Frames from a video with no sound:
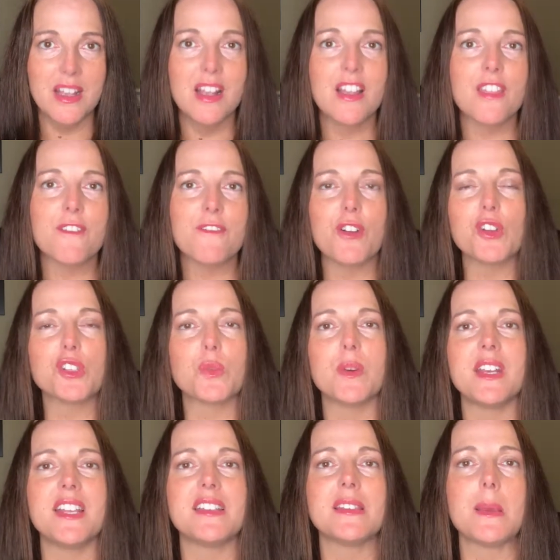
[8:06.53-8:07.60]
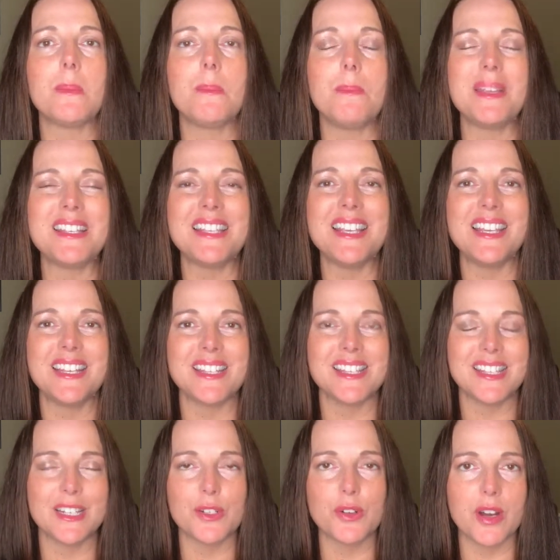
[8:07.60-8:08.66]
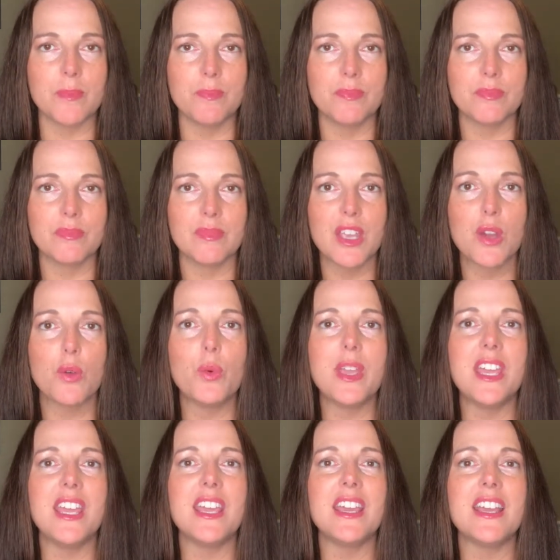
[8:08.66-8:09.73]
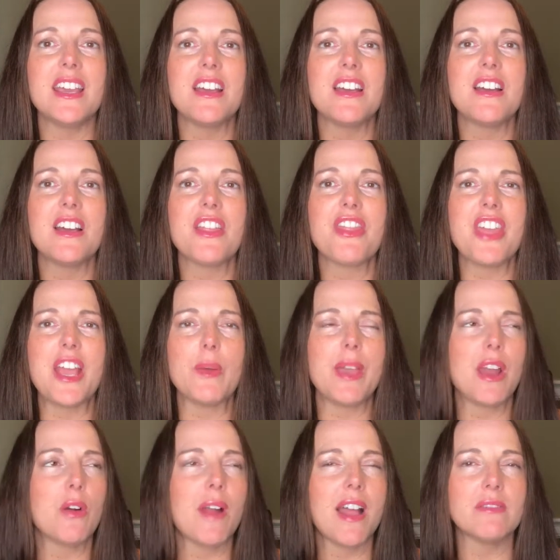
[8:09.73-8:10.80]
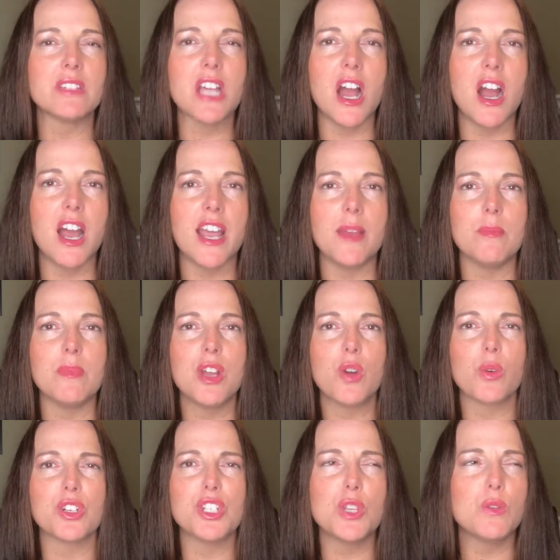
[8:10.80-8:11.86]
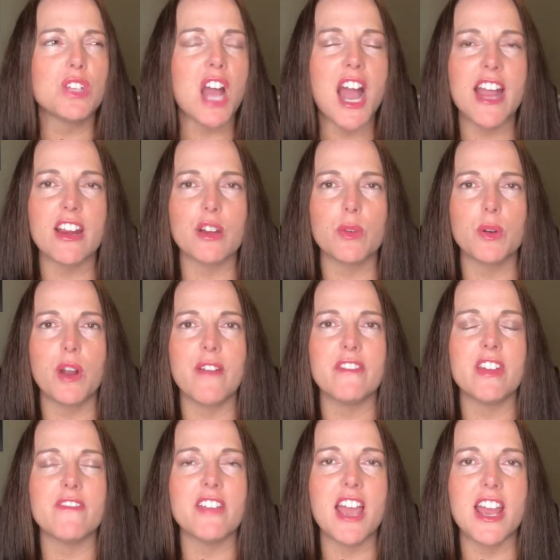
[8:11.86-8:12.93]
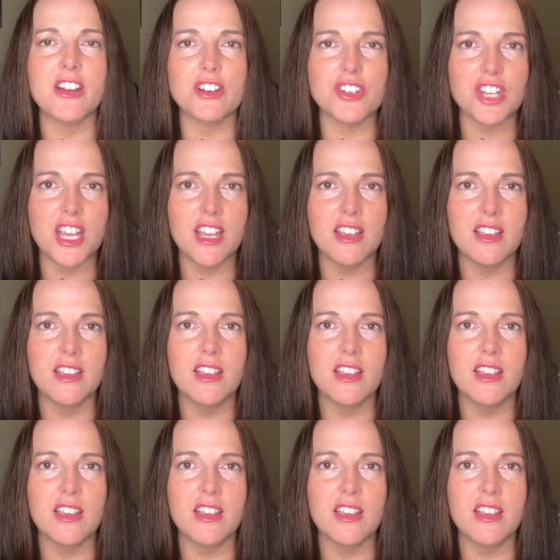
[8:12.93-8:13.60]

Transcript: The first one is the busyness syndrome. We think we don't have time, we're too tired, we don't have enough energy.